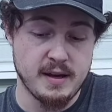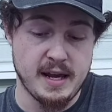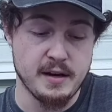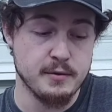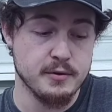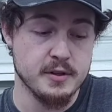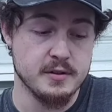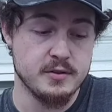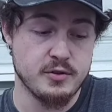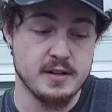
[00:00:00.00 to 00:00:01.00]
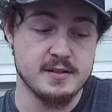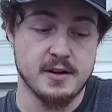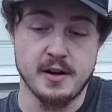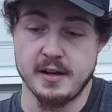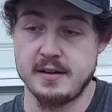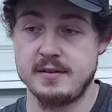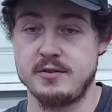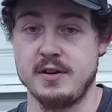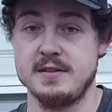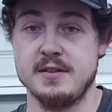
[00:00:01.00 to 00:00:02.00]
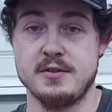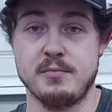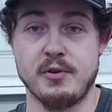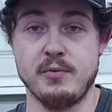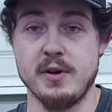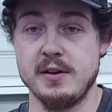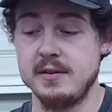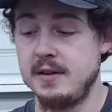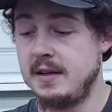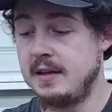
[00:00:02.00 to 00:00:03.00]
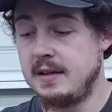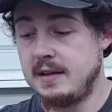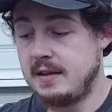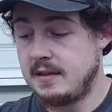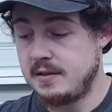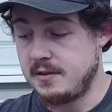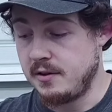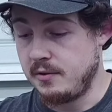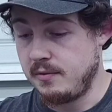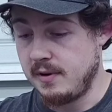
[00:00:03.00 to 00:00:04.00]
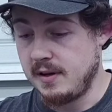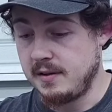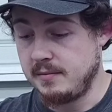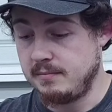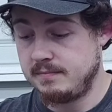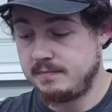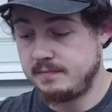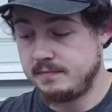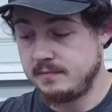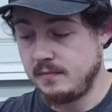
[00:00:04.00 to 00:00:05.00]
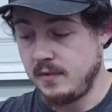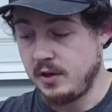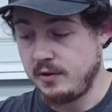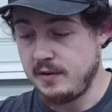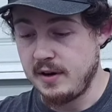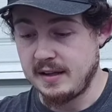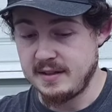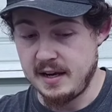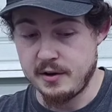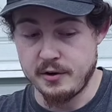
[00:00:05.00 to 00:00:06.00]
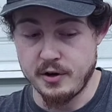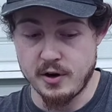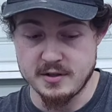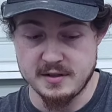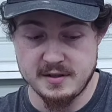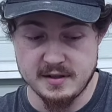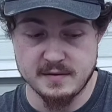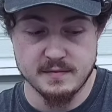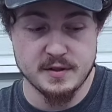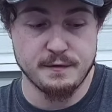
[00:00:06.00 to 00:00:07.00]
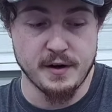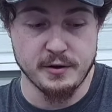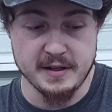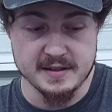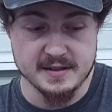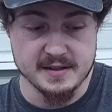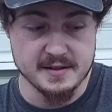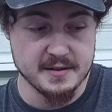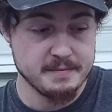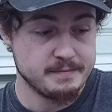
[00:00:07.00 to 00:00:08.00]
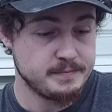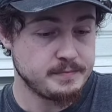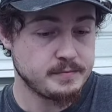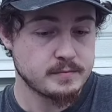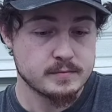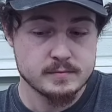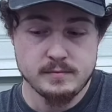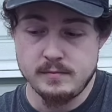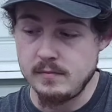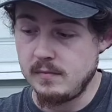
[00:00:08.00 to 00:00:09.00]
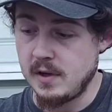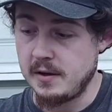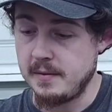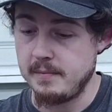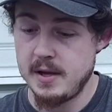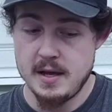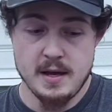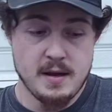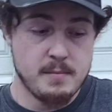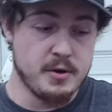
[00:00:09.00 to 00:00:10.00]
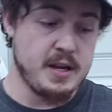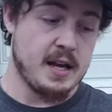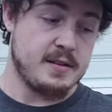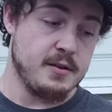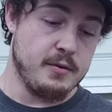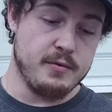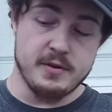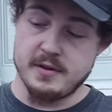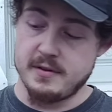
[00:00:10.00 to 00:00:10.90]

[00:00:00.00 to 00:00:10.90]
handle the transonic transition pretty well. So even out to 800 yards, it's fairly consistent. But yeah, so